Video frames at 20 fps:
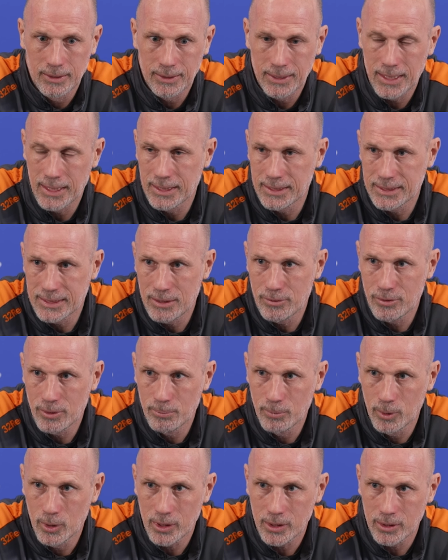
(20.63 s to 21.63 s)
then it's even
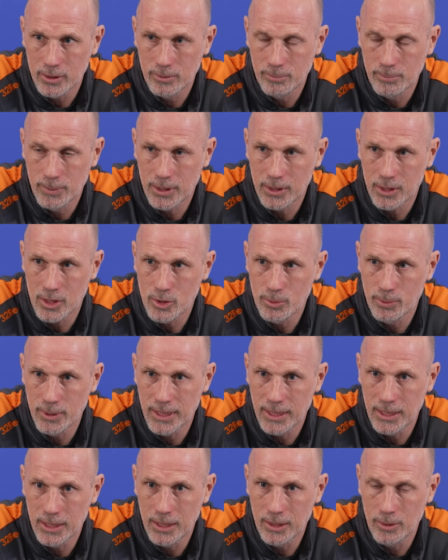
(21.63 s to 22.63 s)
more, because
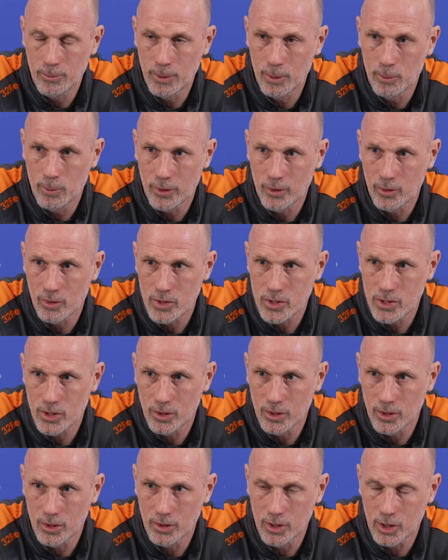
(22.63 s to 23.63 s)
we won
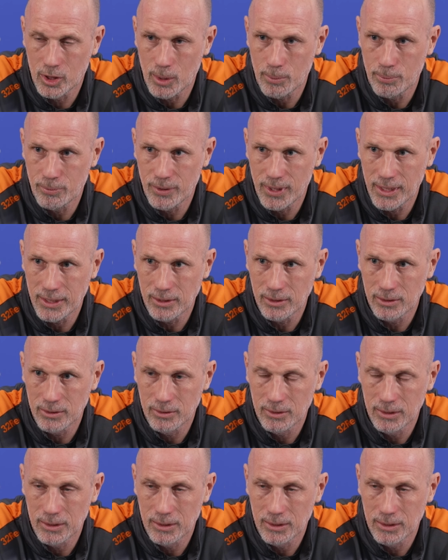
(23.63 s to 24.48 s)
also the cup final,